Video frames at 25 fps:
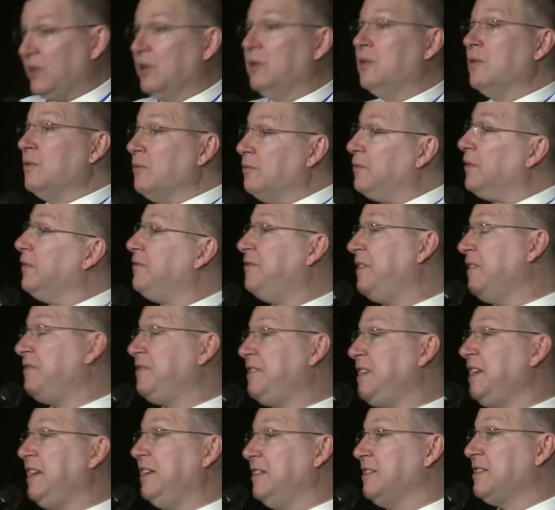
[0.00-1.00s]
for
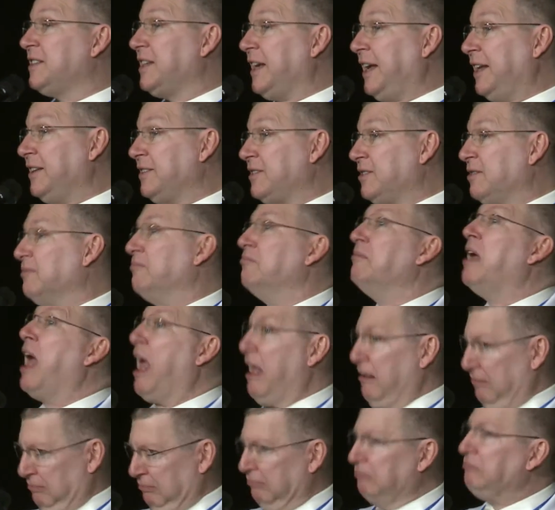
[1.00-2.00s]
15 cents,
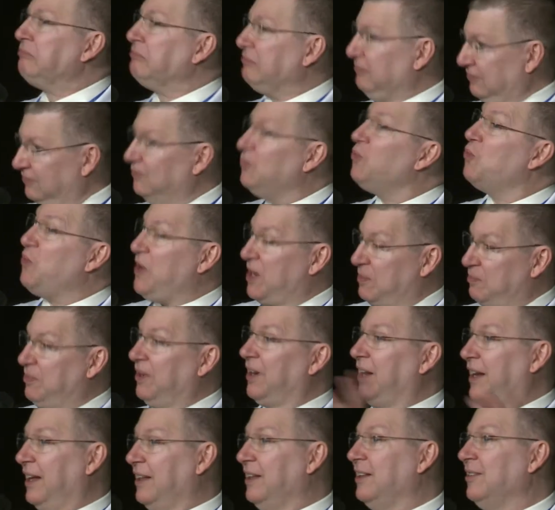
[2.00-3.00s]
we'd
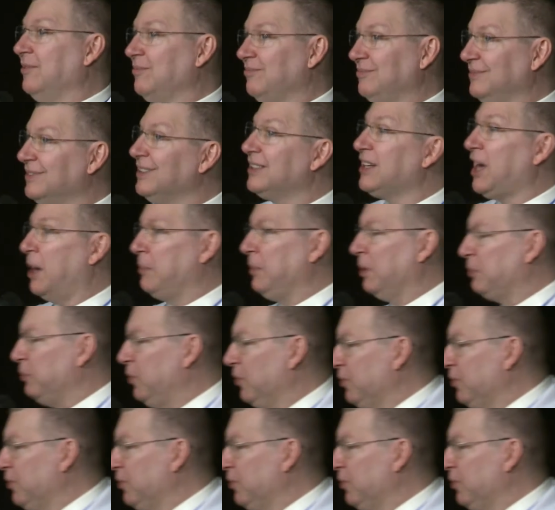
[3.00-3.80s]
buy a comic book